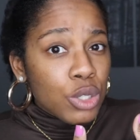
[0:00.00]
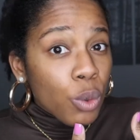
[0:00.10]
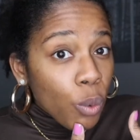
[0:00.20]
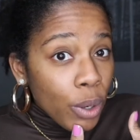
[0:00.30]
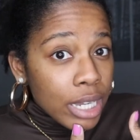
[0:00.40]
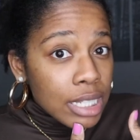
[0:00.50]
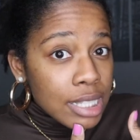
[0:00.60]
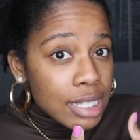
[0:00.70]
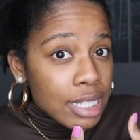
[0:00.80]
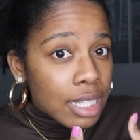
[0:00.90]

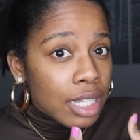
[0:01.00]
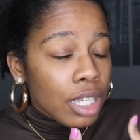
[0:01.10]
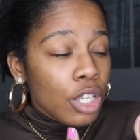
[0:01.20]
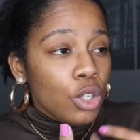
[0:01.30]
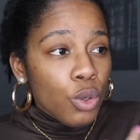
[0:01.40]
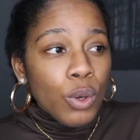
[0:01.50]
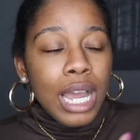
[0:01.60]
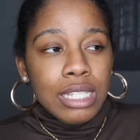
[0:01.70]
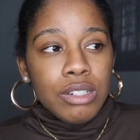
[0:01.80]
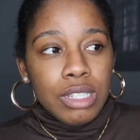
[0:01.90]
choice. You
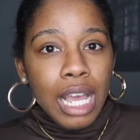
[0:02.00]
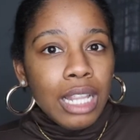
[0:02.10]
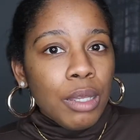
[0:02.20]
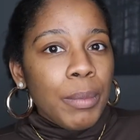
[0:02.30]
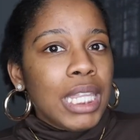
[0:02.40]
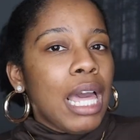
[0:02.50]
guys are telling me